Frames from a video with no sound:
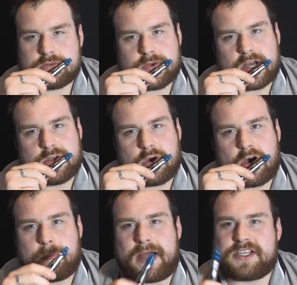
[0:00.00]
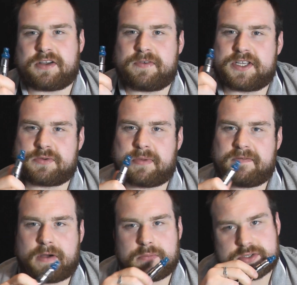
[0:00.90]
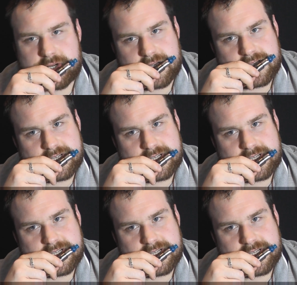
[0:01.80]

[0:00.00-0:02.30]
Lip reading: Got a little hot patch. I think it's where my thumb was on it.